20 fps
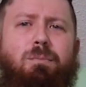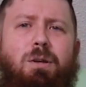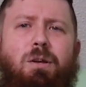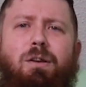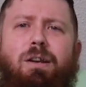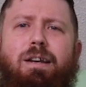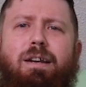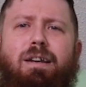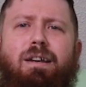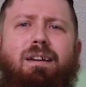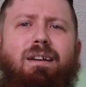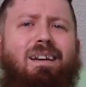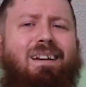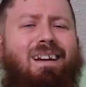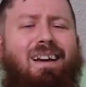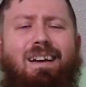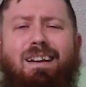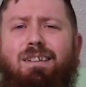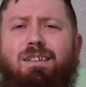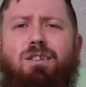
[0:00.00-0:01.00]
community,
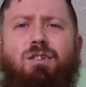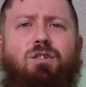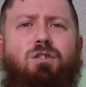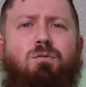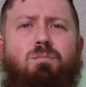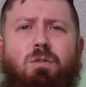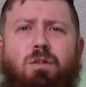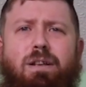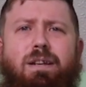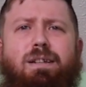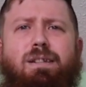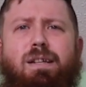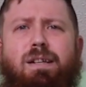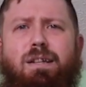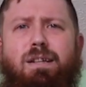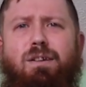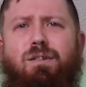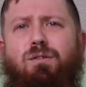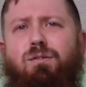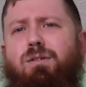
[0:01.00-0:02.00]
and it's super
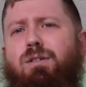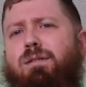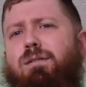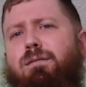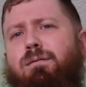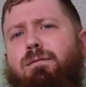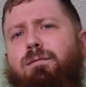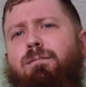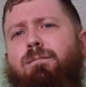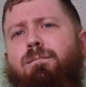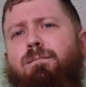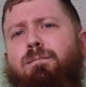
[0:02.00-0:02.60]
easy to use.